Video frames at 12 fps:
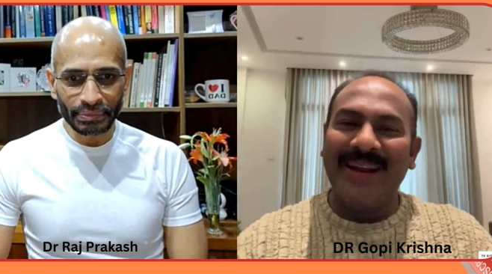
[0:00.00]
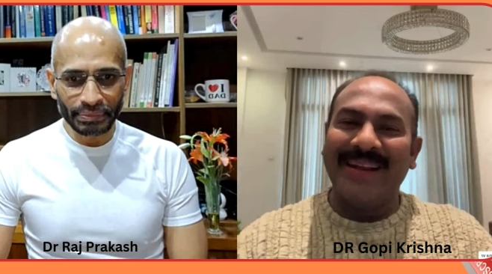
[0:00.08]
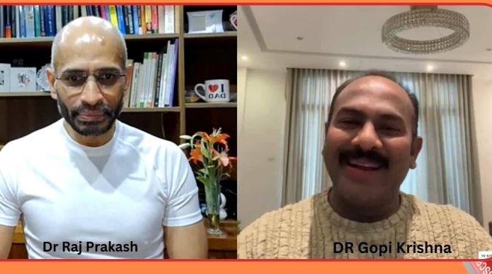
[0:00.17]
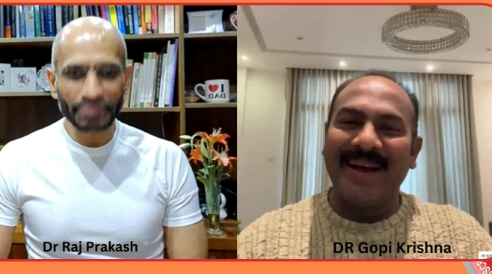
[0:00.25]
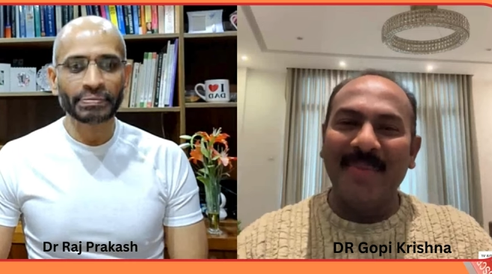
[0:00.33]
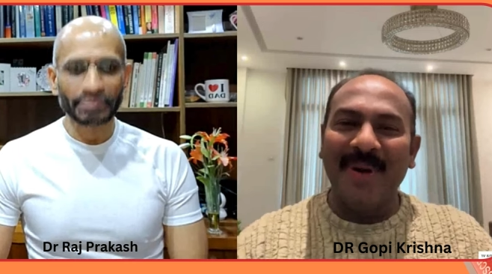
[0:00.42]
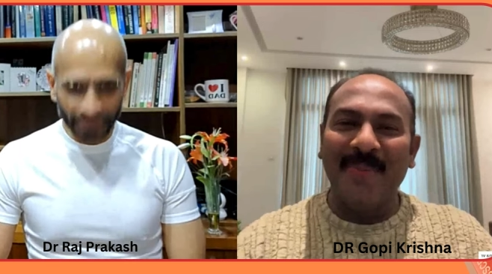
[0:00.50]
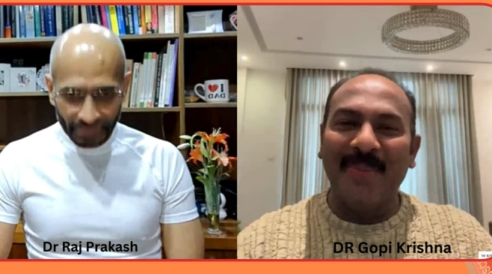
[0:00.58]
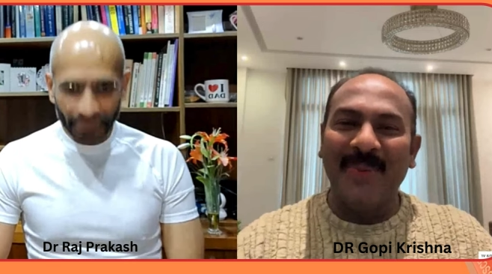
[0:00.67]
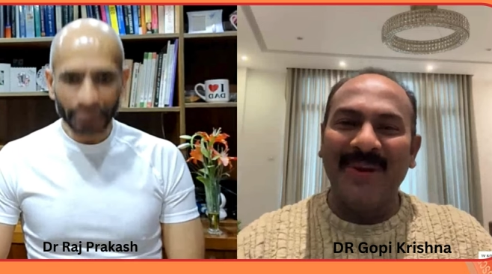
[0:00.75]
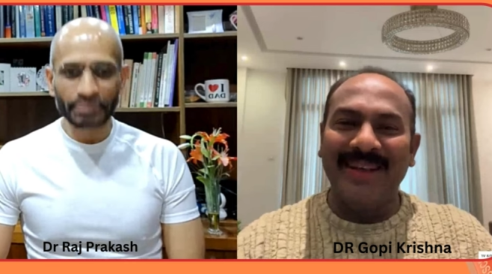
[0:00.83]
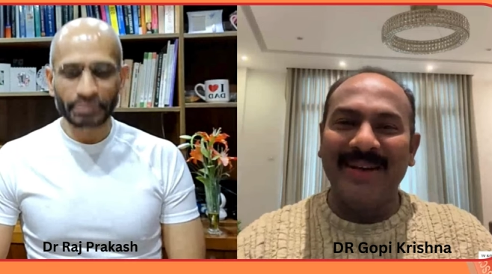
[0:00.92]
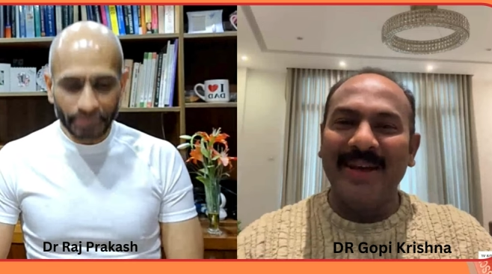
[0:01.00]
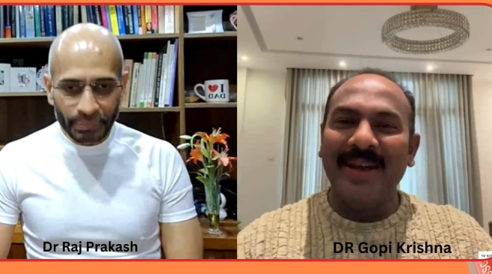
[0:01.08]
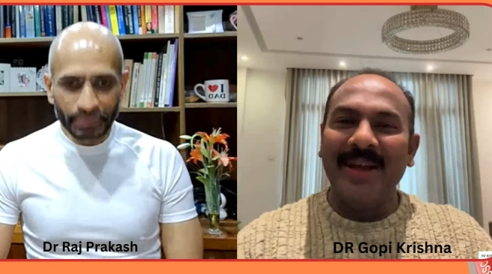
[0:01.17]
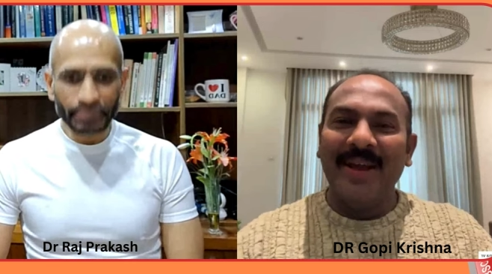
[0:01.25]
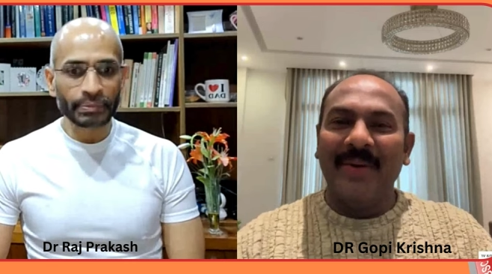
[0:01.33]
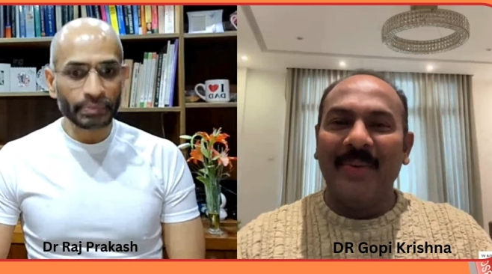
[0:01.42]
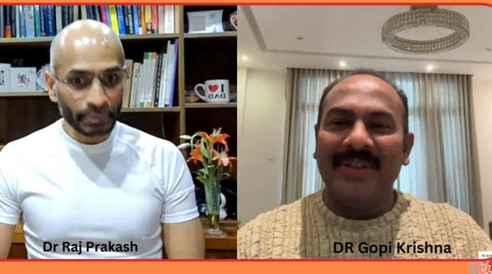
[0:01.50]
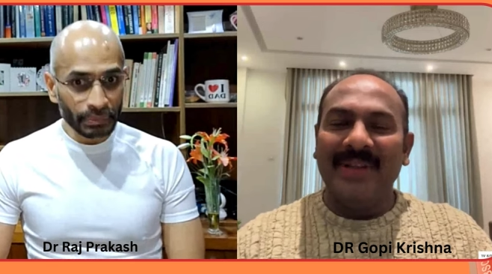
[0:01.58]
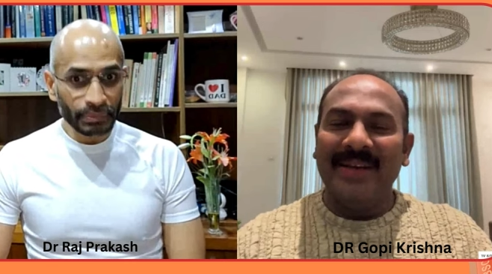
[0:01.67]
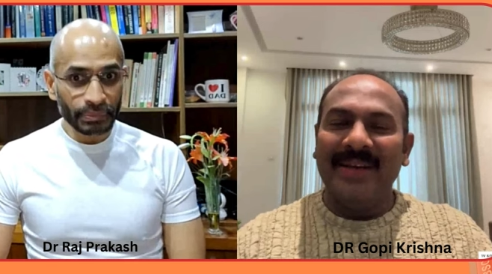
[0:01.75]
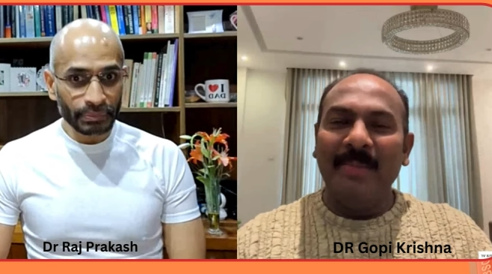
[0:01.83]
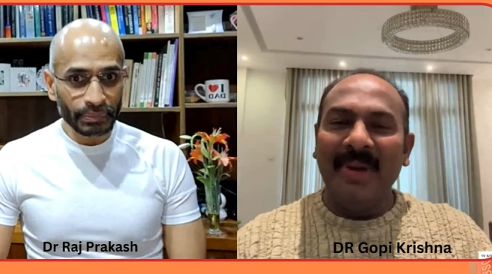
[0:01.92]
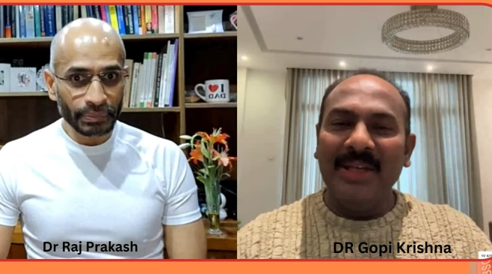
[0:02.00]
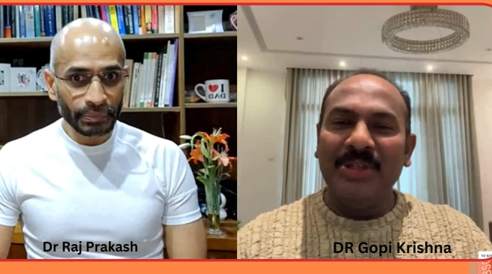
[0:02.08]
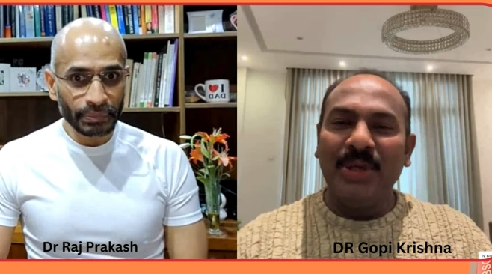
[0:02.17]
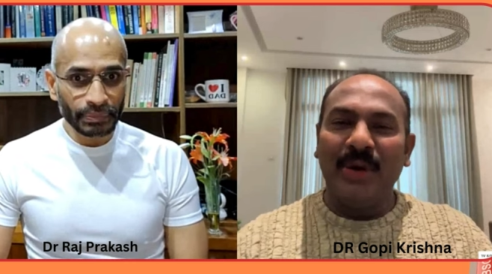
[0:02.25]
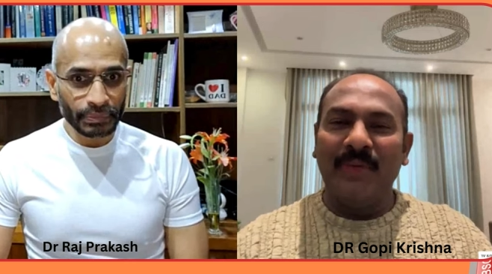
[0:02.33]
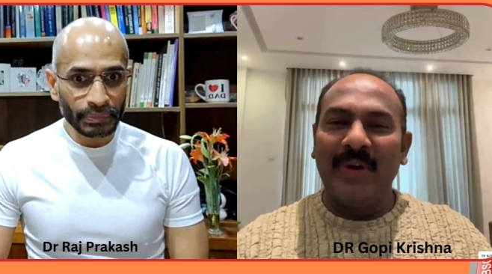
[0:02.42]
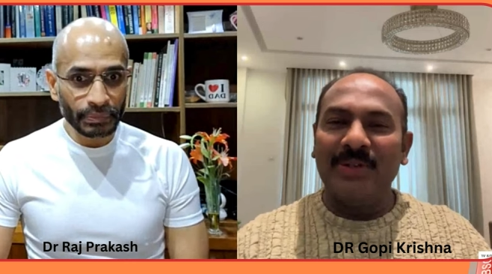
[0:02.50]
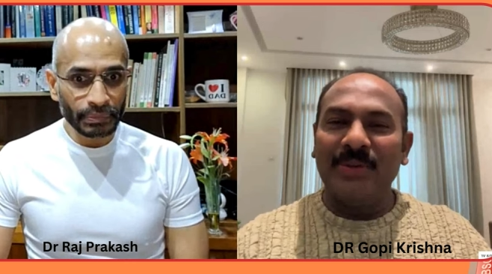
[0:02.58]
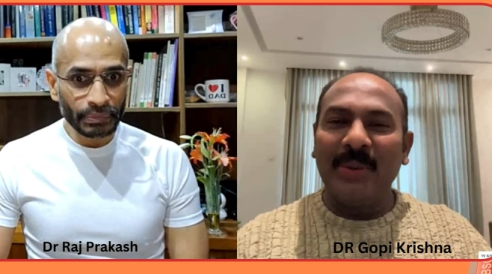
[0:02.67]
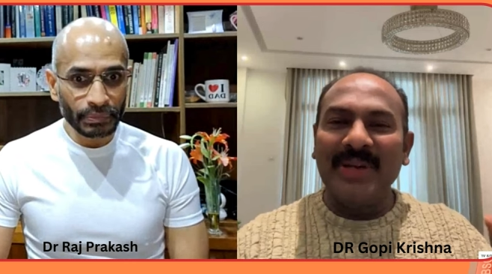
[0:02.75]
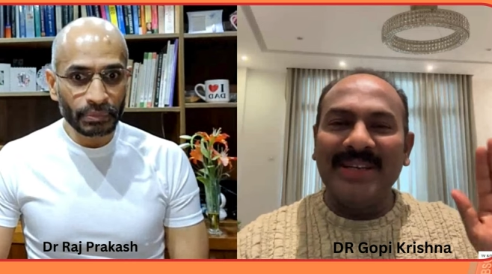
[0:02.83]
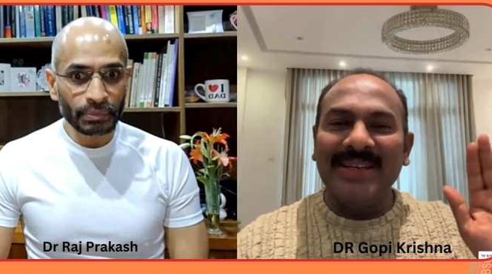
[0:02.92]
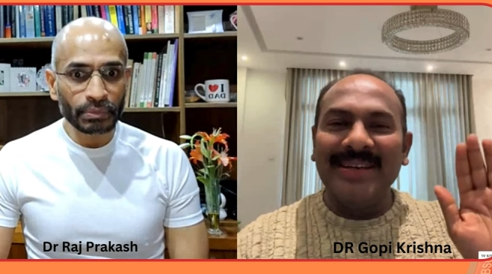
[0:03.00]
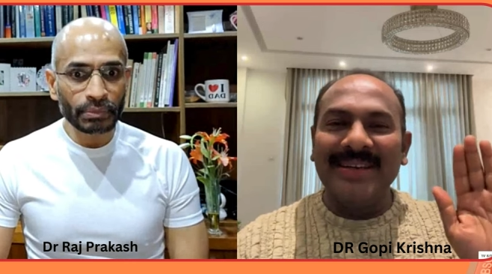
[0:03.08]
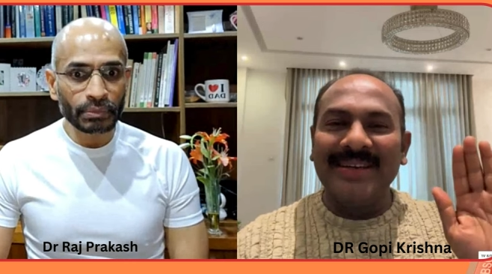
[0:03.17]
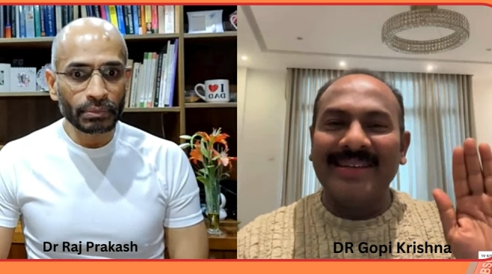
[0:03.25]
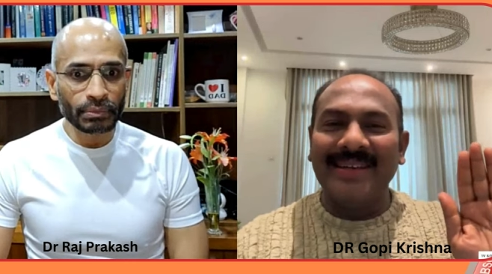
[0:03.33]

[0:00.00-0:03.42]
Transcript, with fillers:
Speaker 1: will come up with a with an image of a 20 year